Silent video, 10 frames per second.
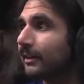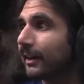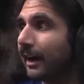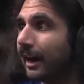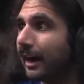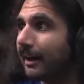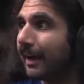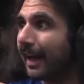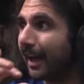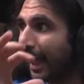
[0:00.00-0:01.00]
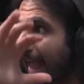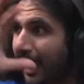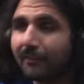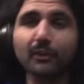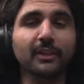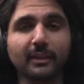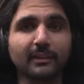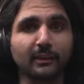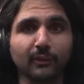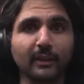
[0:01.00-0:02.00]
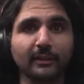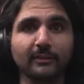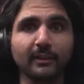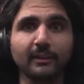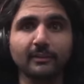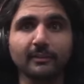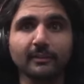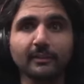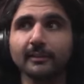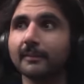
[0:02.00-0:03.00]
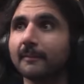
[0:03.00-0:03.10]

Uh, everything is EsfandTV. Who is back?